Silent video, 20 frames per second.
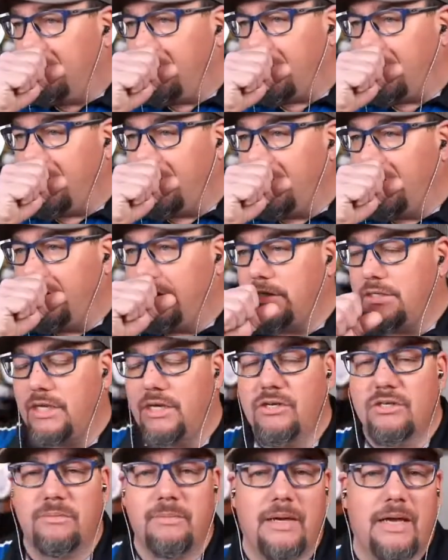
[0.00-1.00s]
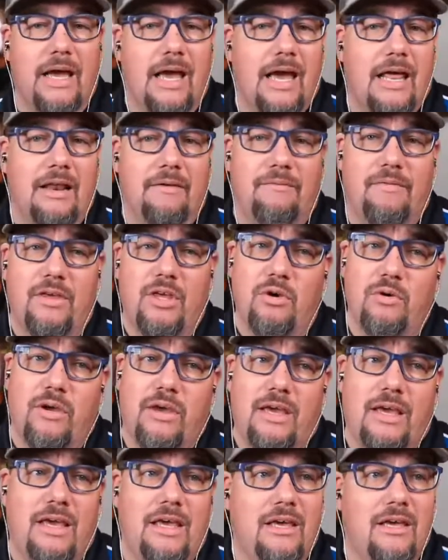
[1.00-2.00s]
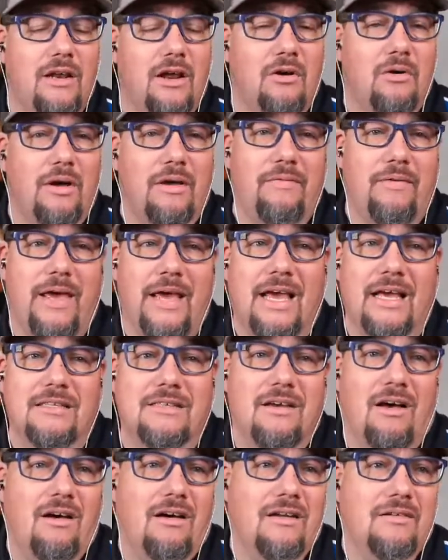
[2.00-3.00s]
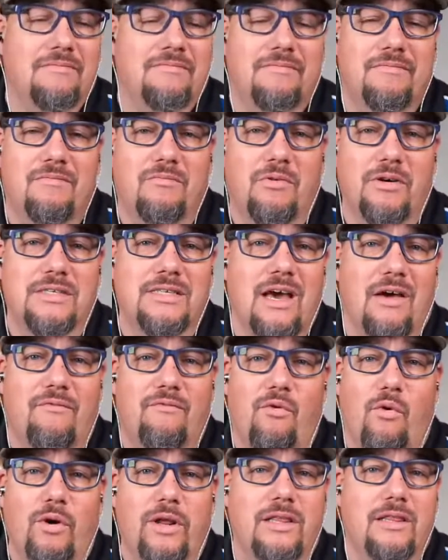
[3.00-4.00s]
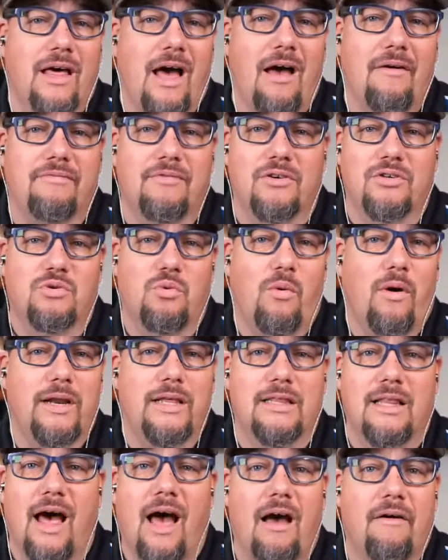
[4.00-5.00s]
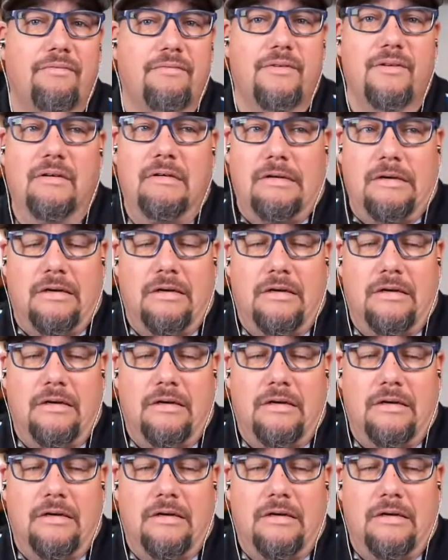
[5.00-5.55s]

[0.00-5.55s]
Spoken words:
Excuse me. And if if he gets on where he's got 40 left or 20 left,